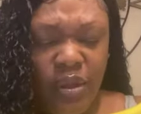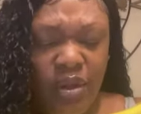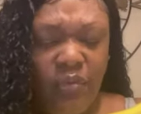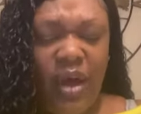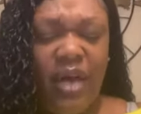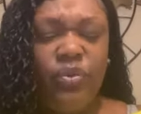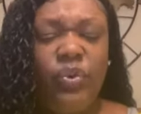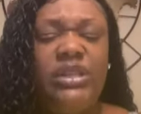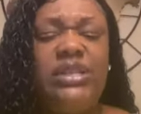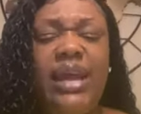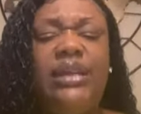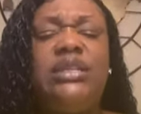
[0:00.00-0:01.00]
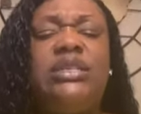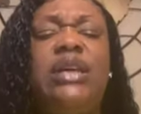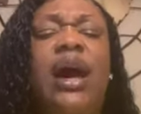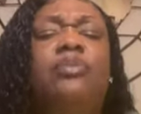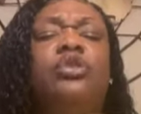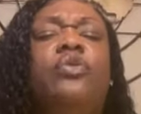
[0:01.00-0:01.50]
Father, we take this
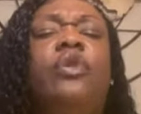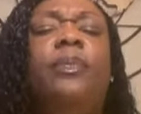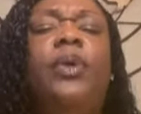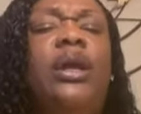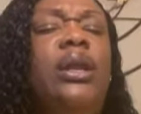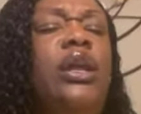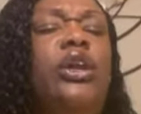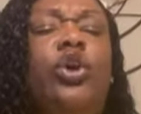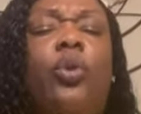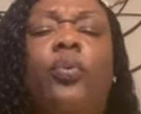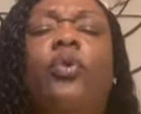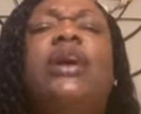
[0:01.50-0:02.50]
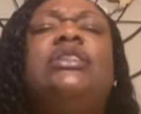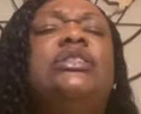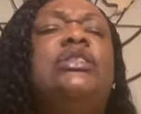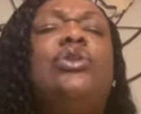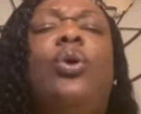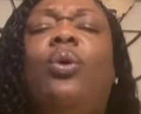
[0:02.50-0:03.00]
time to repent in your
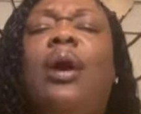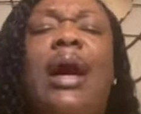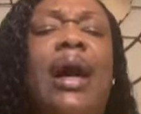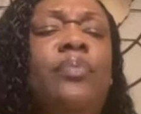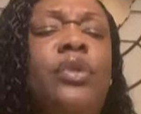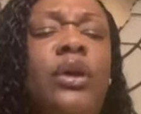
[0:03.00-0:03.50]
presence, oh God.